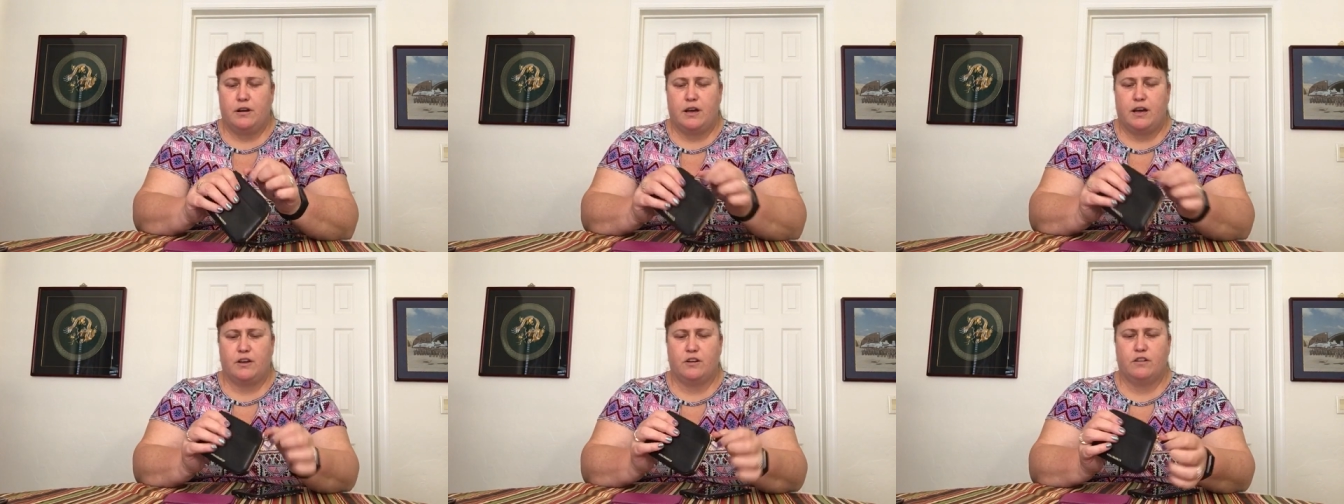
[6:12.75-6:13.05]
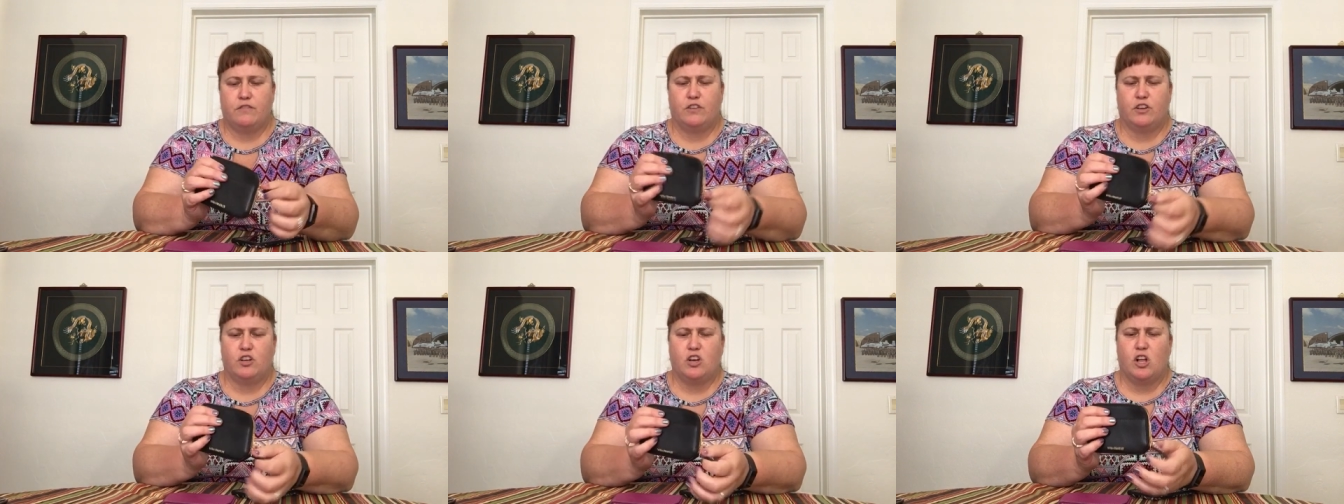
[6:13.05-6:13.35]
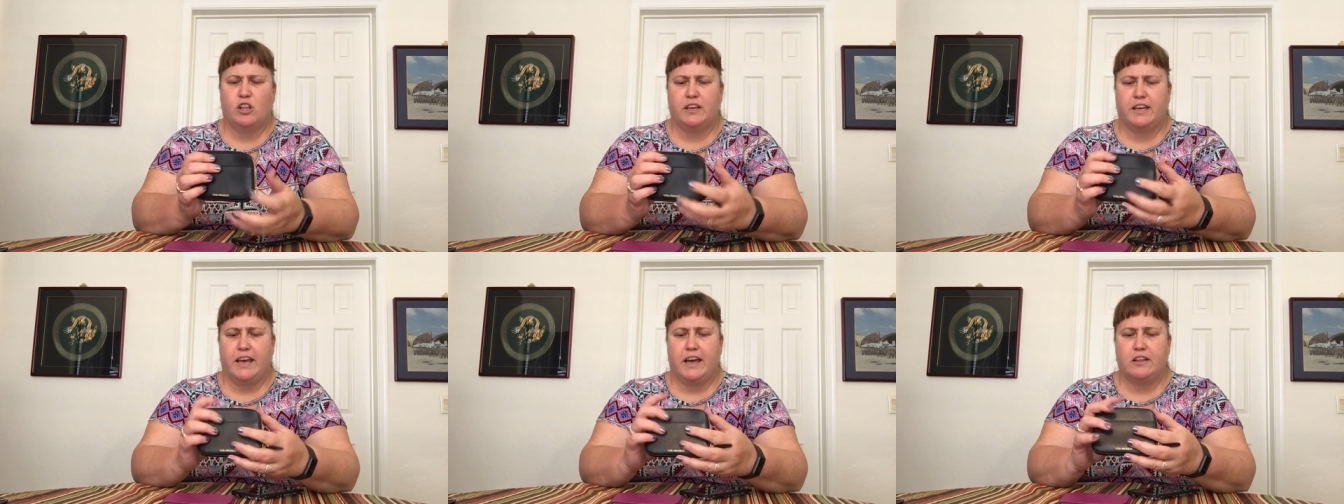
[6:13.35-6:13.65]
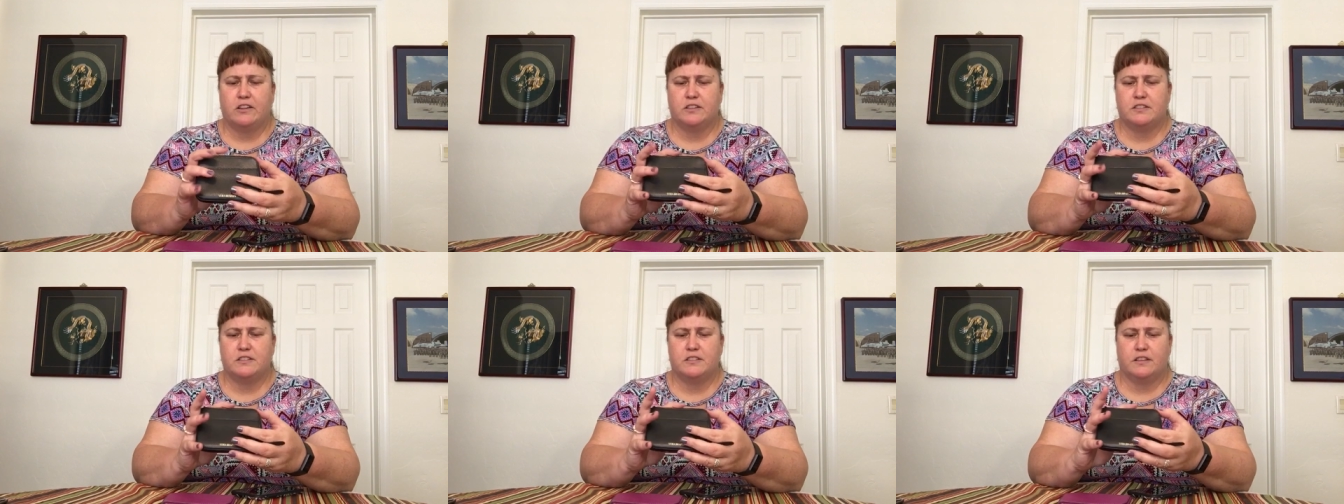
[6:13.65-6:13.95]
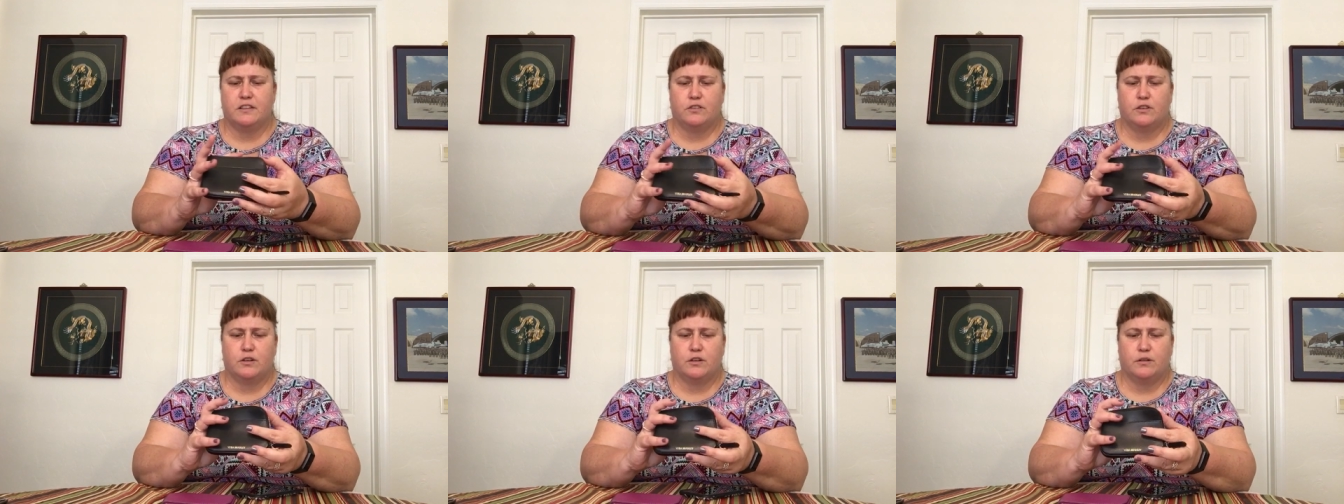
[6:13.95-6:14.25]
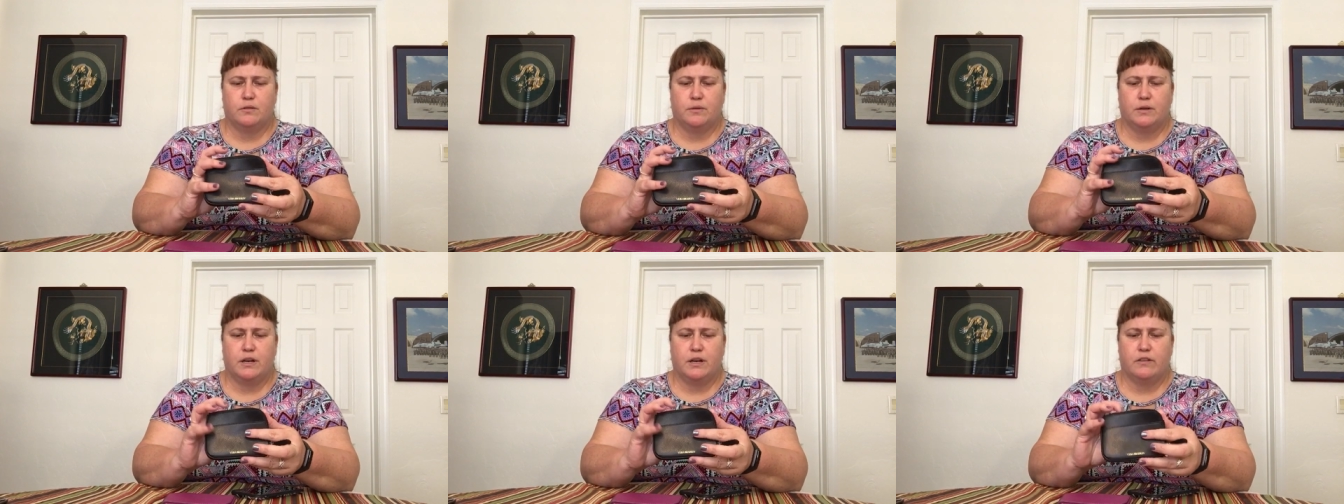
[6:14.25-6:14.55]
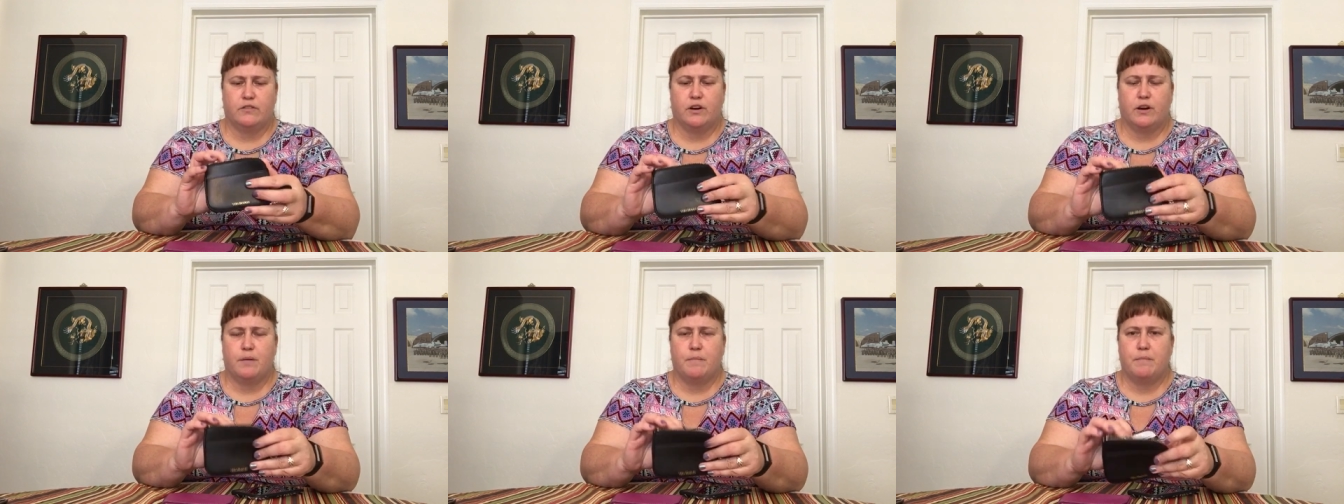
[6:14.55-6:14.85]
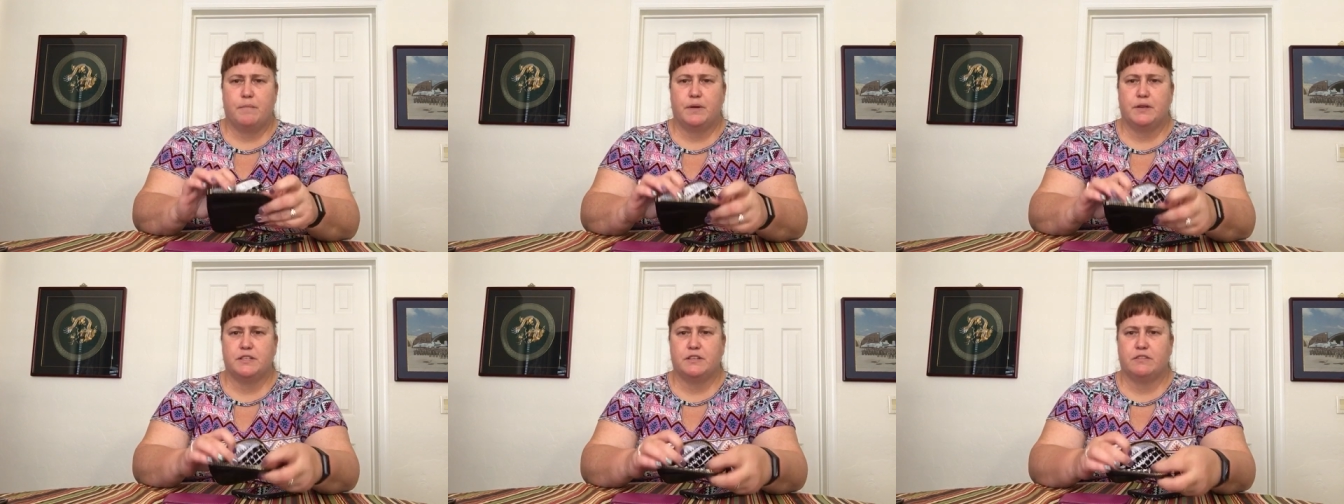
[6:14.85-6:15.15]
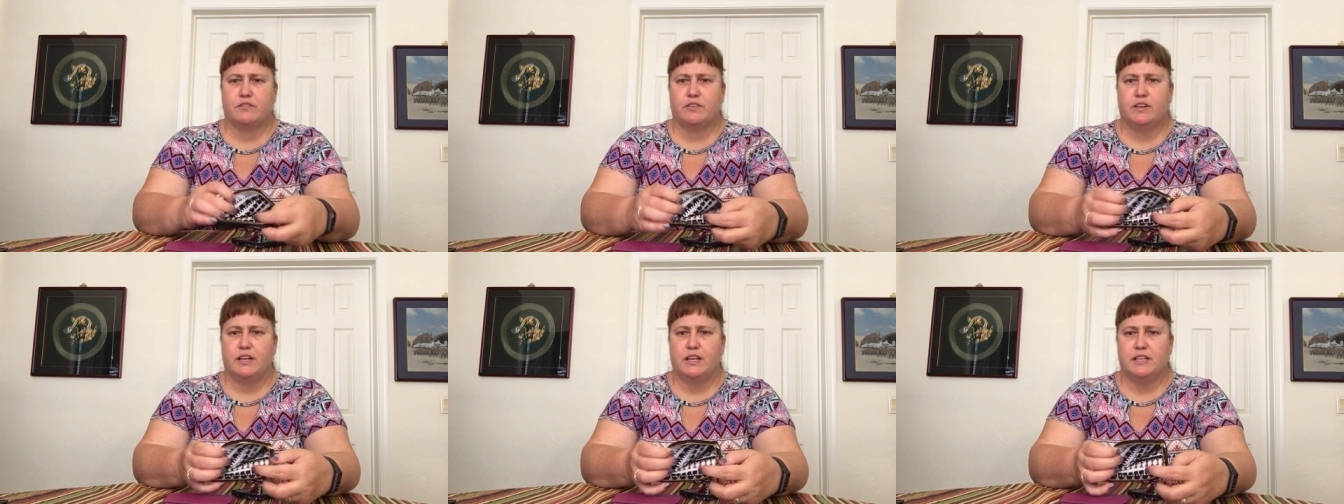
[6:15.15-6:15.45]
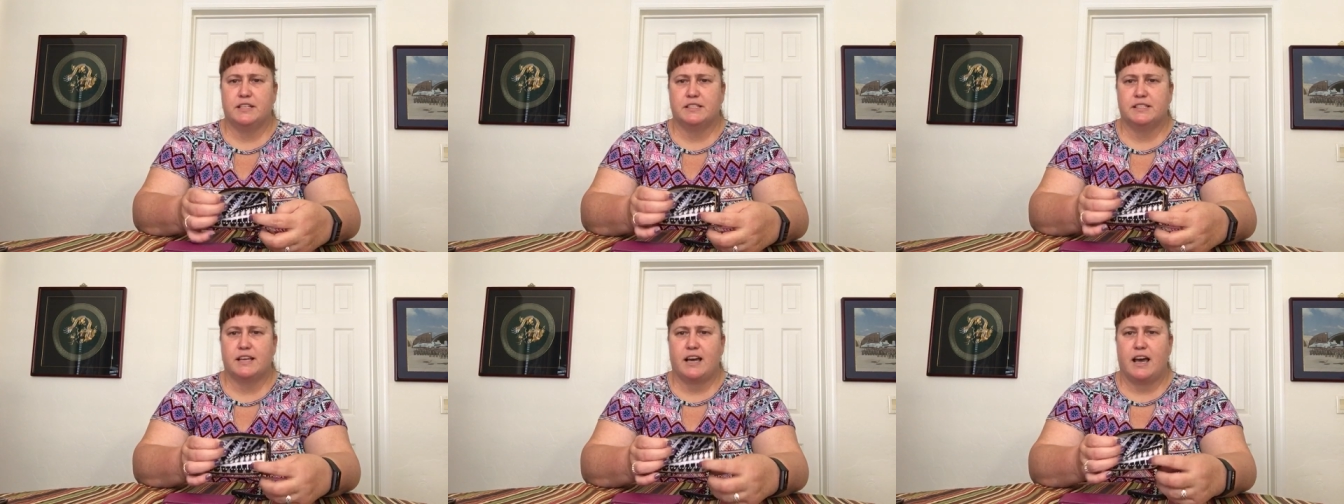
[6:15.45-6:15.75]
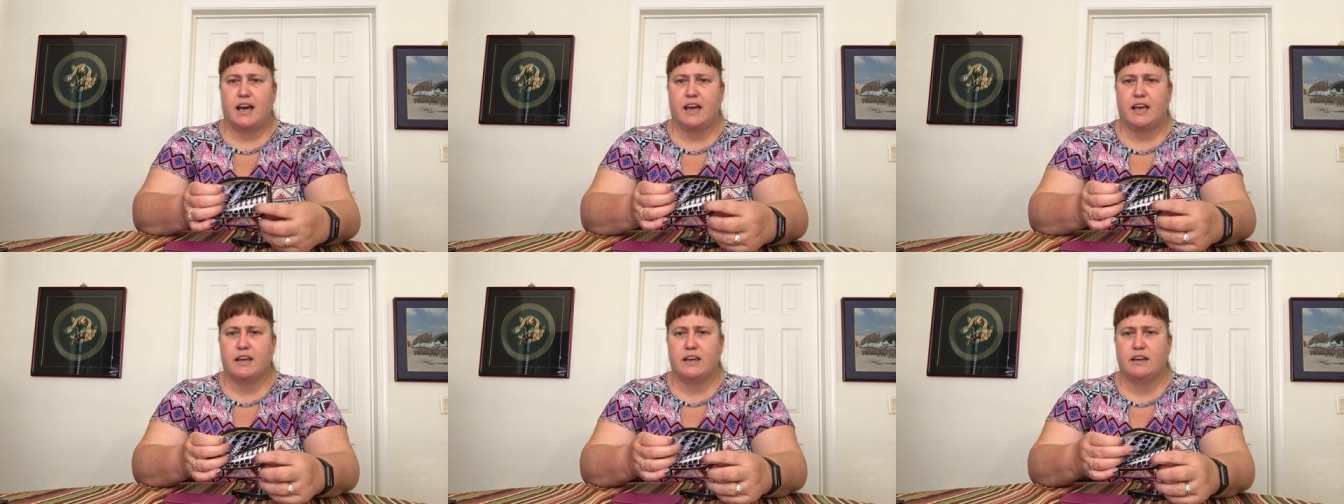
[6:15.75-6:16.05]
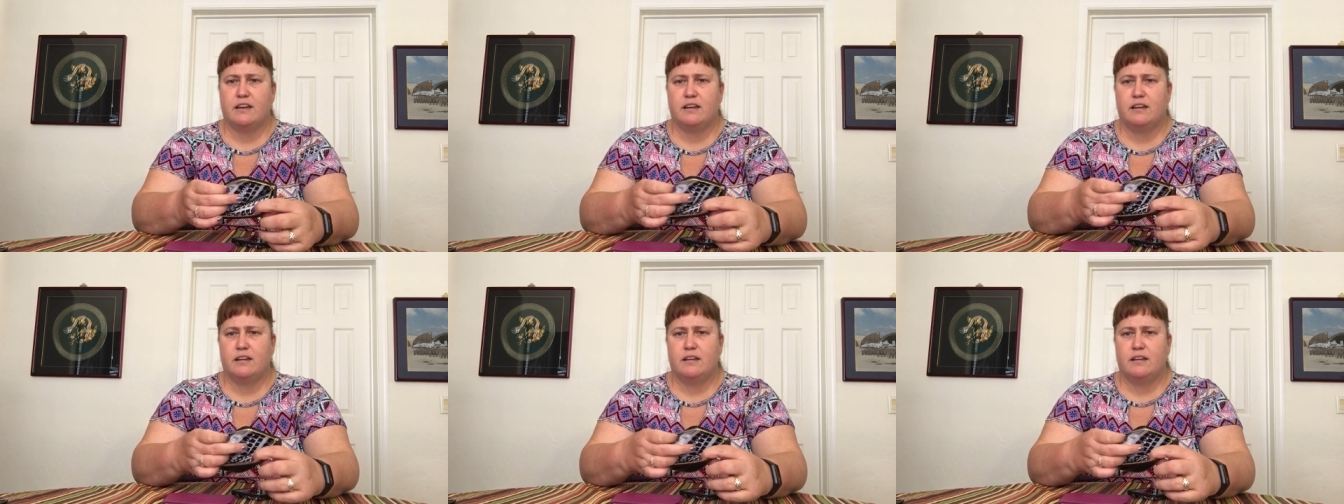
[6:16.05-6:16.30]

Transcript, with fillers: I don't know if you call it gallatin or whatever, but different inside.